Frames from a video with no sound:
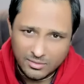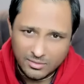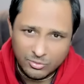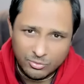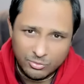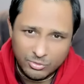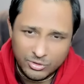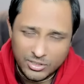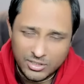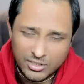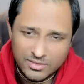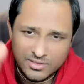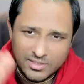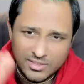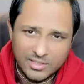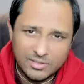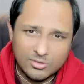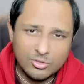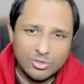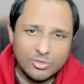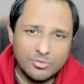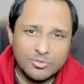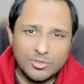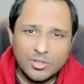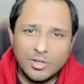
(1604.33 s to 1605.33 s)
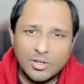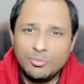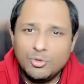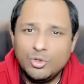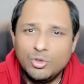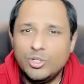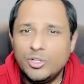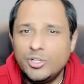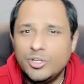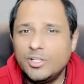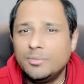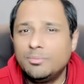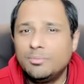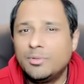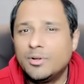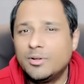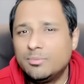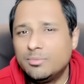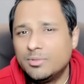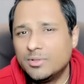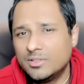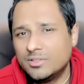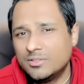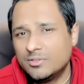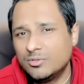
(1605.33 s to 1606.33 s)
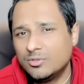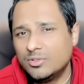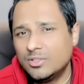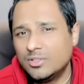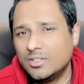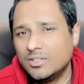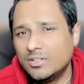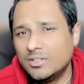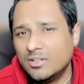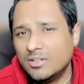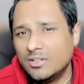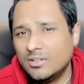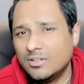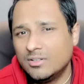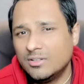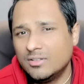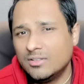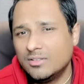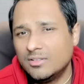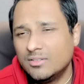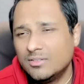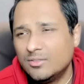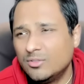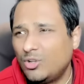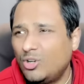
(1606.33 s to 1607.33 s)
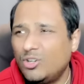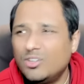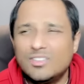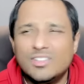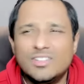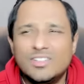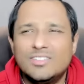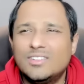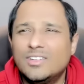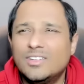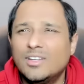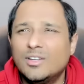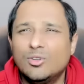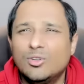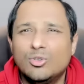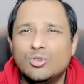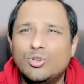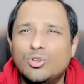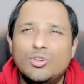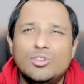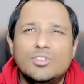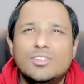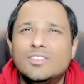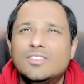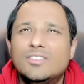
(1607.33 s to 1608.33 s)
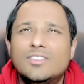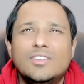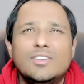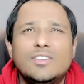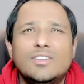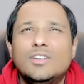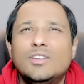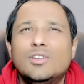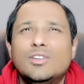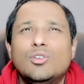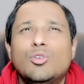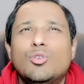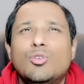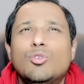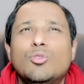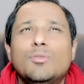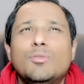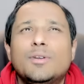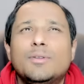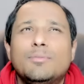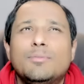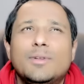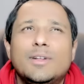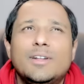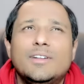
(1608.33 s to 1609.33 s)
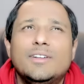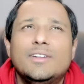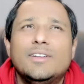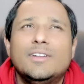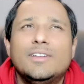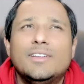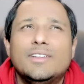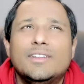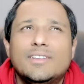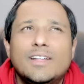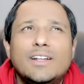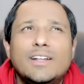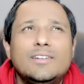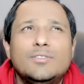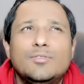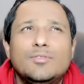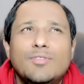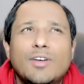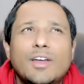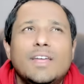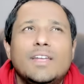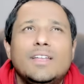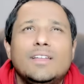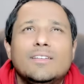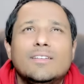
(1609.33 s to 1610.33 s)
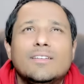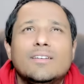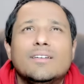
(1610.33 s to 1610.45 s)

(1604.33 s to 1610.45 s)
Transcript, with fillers: with a sense of community purpose. Okay, uh, not just alone, not just sitting in your home and meditating. That's fine.